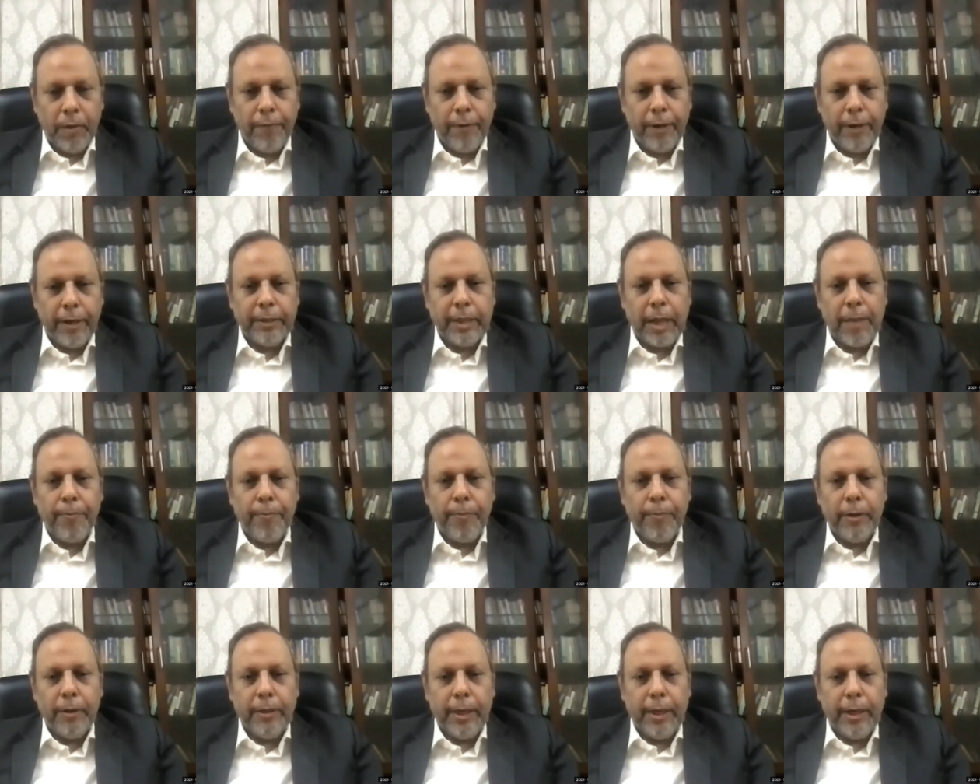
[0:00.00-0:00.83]
For
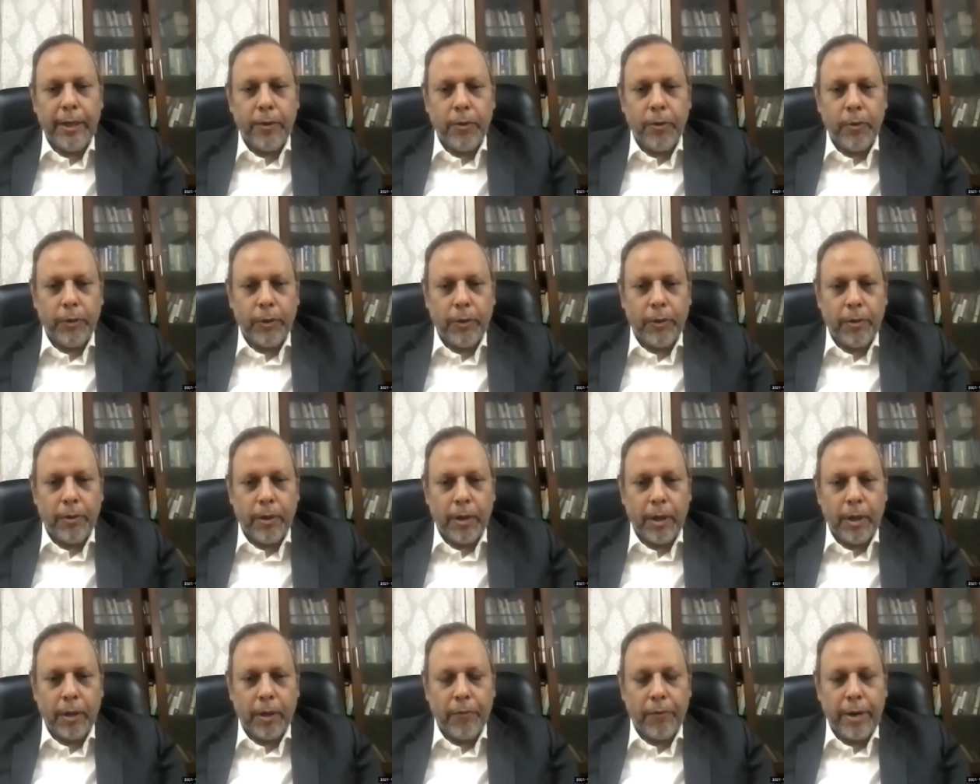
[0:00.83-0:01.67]
example, the
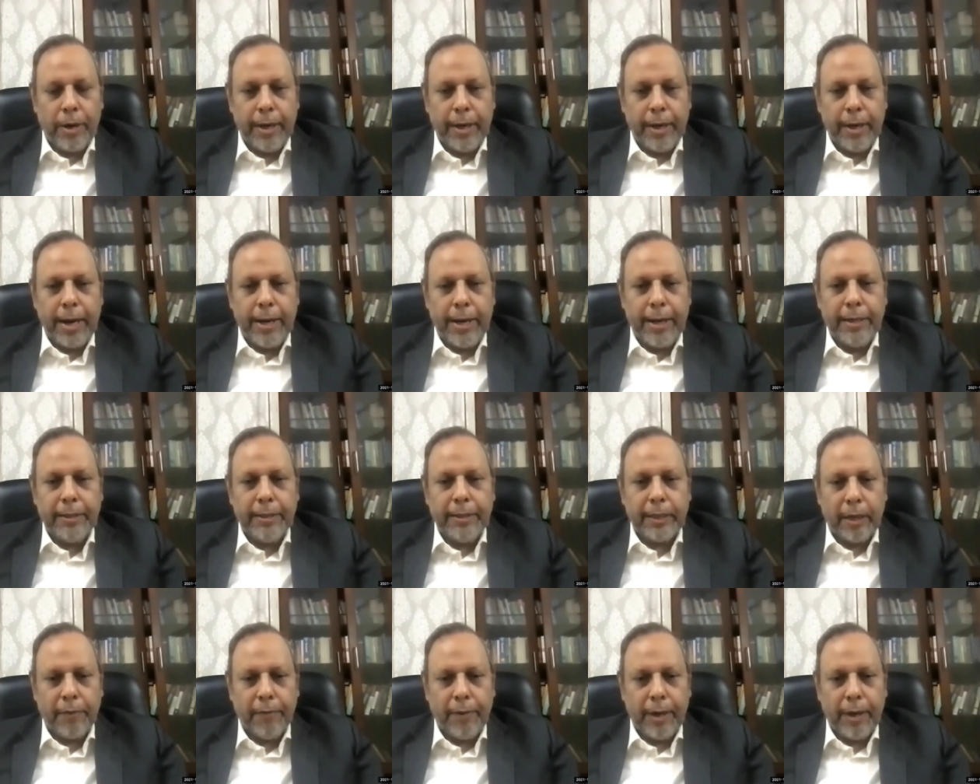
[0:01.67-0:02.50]
2018
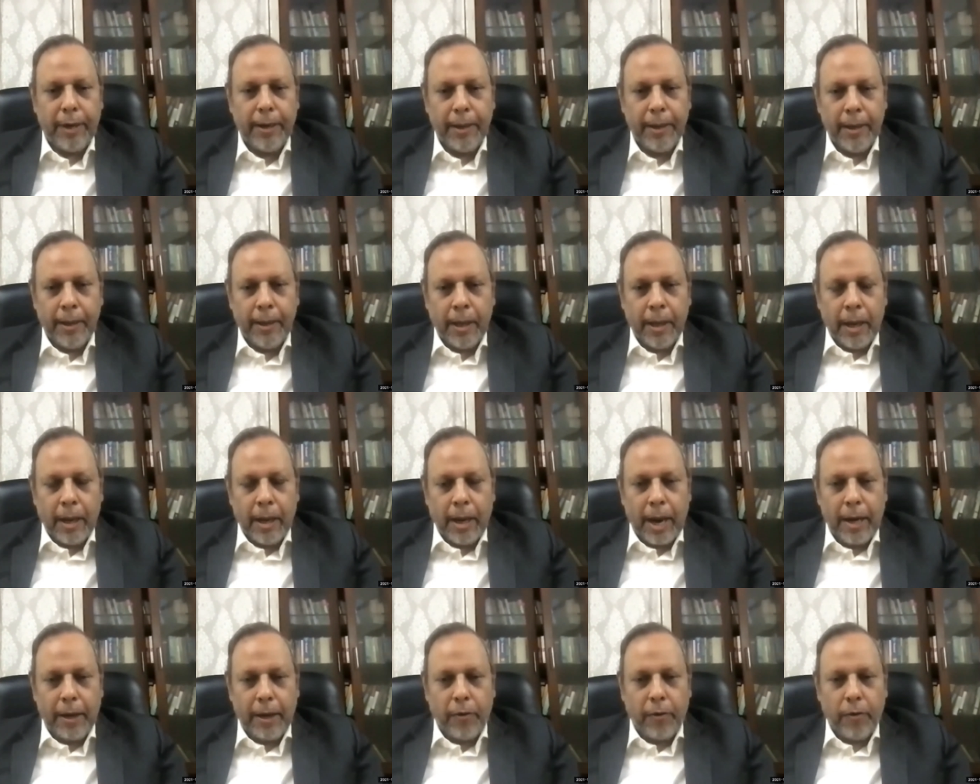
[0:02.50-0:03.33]
survey
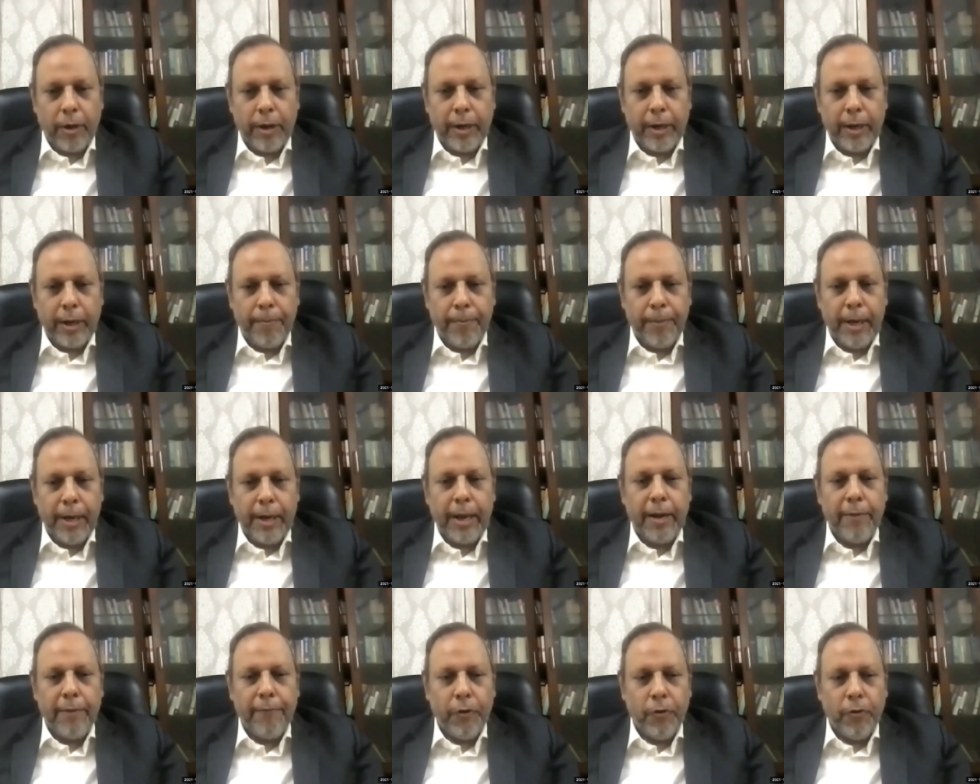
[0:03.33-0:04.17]
had 20
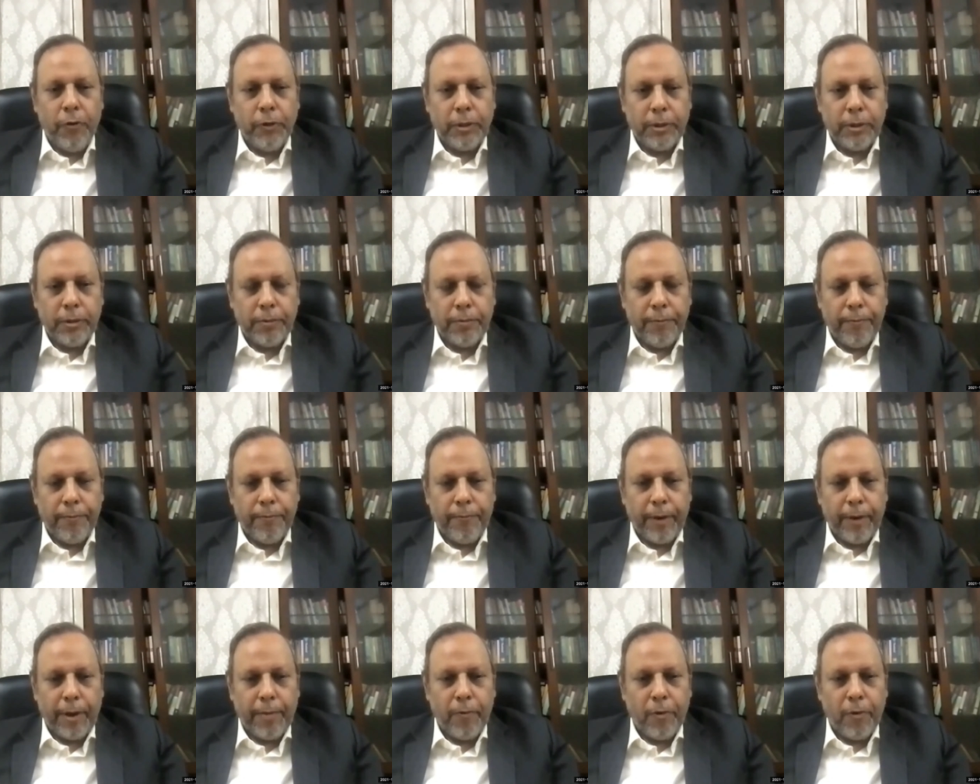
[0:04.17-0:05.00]
million views
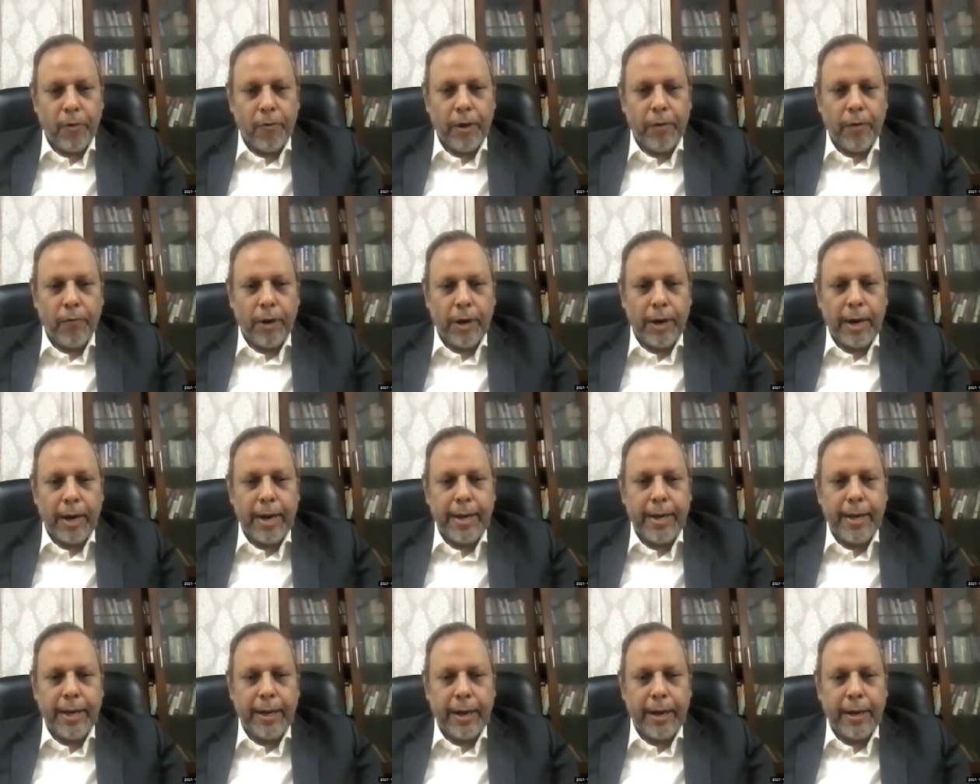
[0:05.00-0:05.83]
from over
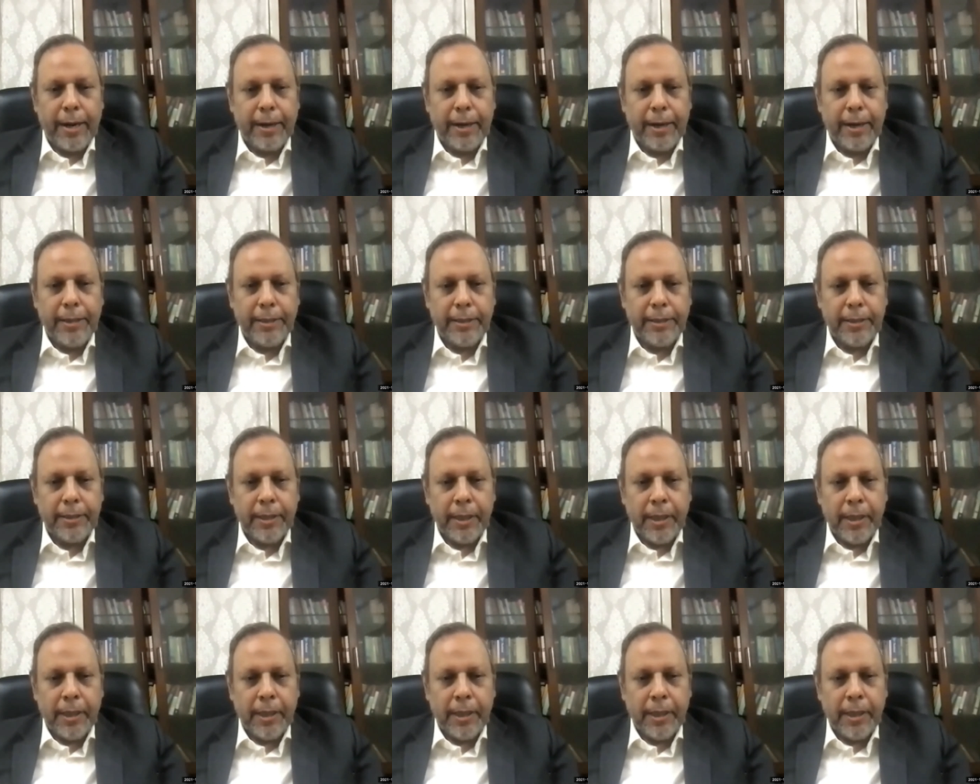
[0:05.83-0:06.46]
190 countries